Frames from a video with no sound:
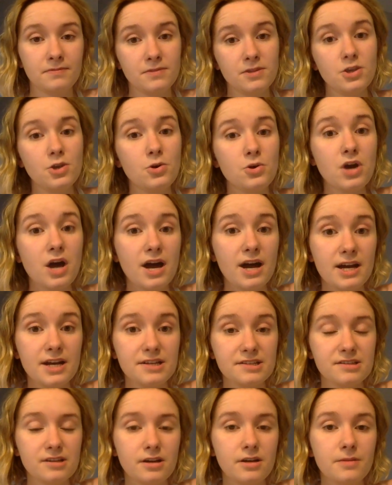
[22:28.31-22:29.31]
you
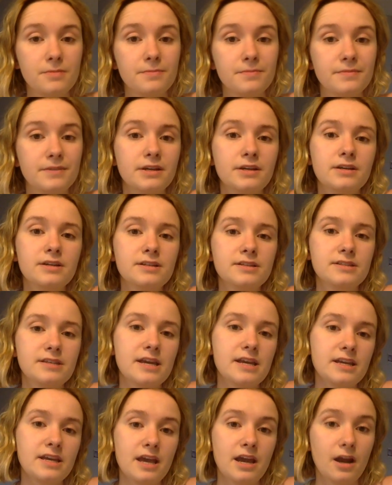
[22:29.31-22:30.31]
guys um,
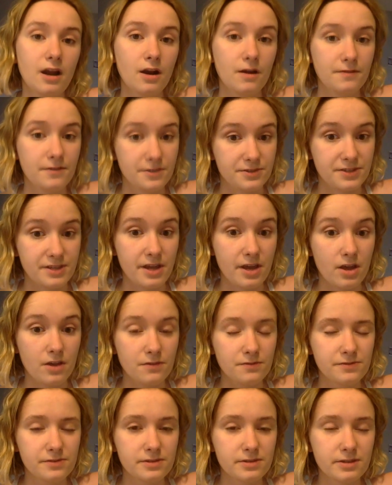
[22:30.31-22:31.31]
take care of
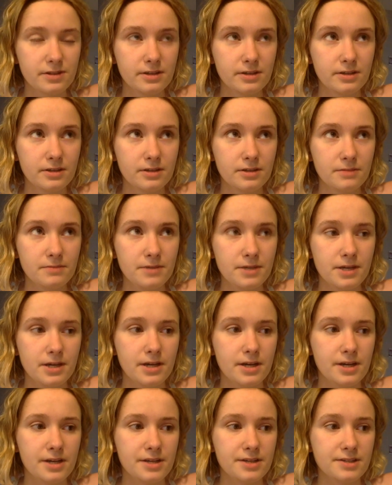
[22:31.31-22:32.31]
yourselves
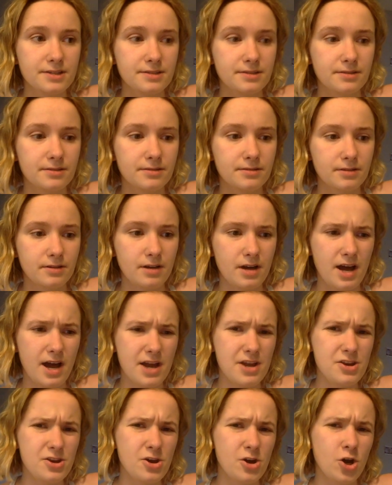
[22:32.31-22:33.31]
because
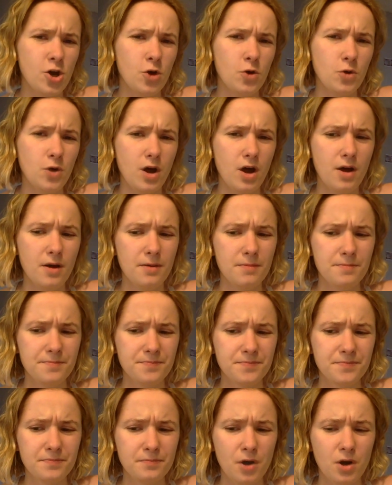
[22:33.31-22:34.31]
I know
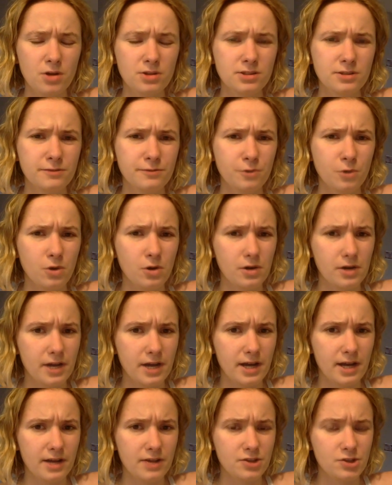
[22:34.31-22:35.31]
um, parts of
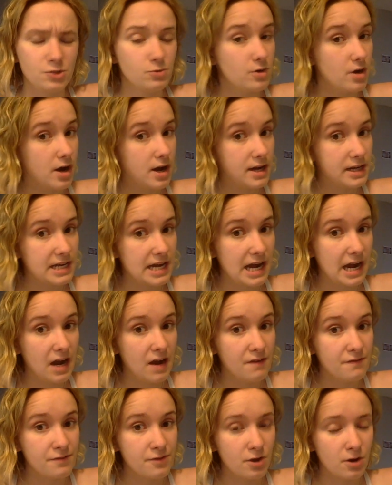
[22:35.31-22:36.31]
Florida do not
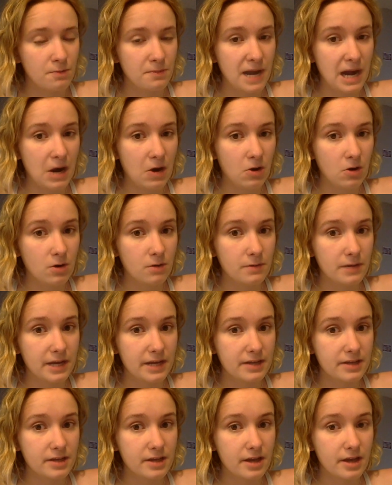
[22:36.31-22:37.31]
have their power
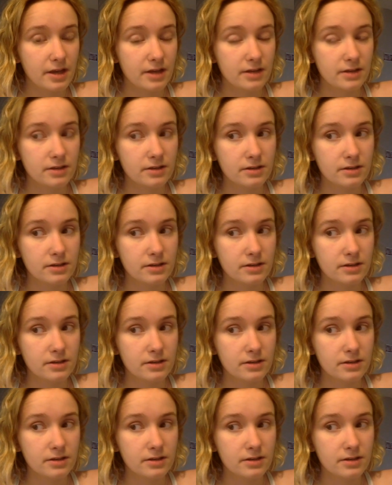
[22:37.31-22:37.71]
back yet